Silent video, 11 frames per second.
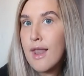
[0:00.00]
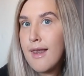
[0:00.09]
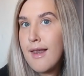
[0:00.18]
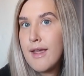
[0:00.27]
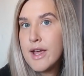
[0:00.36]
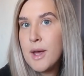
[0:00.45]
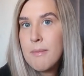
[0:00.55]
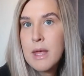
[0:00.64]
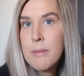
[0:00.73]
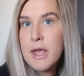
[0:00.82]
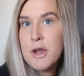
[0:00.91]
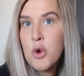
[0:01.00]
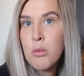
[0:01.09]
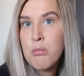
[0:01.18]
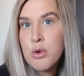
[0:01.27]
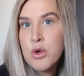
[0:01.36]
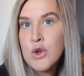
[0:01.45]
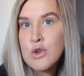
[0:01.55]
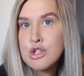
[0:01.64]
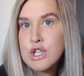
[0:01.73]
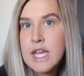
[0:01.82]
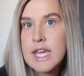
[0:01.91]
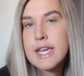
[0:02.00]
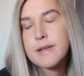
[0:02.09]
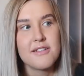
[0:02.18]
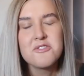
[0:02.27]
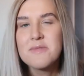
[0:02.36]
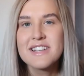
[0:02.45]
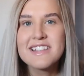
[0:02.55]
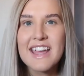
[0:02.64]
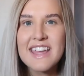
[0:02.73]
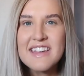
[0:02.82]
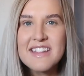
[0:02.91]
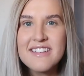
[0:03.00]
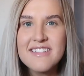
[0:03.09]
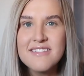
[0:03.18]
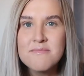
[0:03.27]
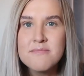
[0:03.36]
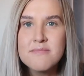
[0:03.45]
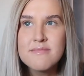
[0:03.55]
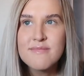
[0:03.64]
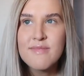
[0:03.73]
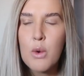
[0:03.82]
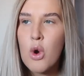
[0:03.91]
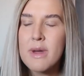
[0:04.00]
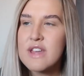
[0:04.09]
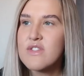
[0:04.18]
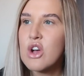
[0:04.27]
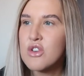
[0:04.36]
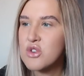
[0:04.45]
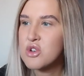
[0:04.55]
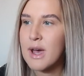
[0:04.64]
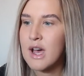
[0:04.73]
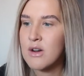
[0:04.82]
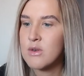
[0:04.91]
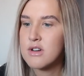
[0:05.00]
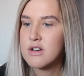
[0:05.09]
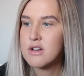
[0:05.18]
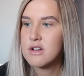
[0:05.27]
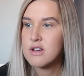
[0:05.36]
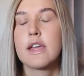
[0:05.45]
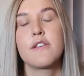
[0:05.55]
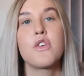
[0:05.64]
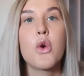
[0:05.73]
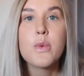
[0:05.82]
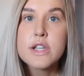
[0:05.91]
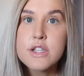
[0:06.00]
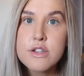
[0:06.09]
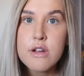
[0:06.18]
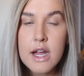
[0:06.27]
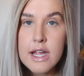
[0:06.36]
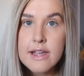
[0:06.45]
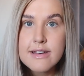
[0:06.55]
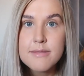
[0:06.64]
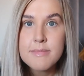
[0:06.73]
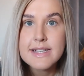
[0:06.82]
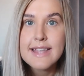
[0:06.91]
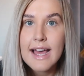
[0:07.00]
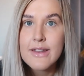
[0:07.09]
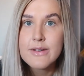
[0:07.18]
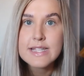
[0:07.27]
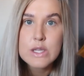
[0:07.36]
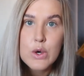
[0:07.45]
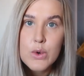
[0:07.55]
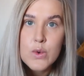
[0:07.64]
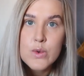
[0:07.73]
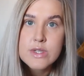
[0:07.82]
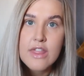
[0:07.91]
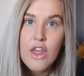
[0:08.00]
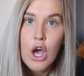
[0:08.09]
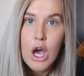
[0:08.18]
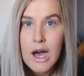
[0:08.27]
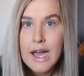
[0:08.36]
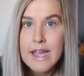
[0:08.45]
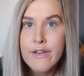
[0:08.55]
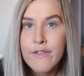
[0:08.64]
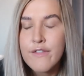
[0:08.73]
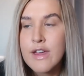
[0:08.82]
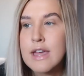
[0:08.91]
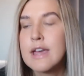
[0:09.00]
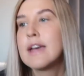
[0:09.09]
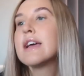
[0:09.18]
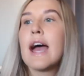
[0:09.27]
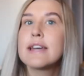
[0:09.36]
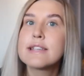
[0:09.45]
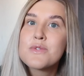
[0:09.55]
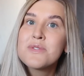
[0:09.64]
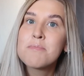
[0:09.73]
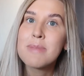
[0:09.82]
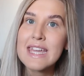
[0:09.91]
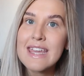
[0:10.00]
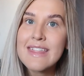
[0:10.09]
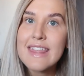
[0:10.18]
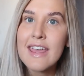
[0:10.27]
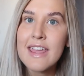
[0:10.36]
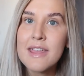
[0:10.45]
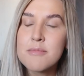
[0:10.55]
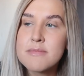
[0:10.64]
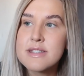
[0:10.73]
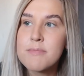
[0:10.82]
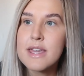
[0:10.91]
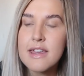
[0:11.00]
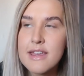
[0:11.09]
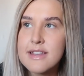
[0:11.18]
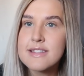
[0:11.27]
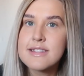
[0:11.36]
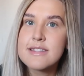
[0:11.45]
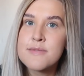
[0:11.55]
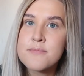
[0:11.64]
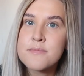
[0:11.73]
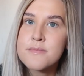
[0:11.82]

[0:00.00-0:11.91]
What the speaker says: Look at me being all bougie. What am I saying? What am I even going on about? If you're wondering, my salon is called The Hive and it's all bee themed because...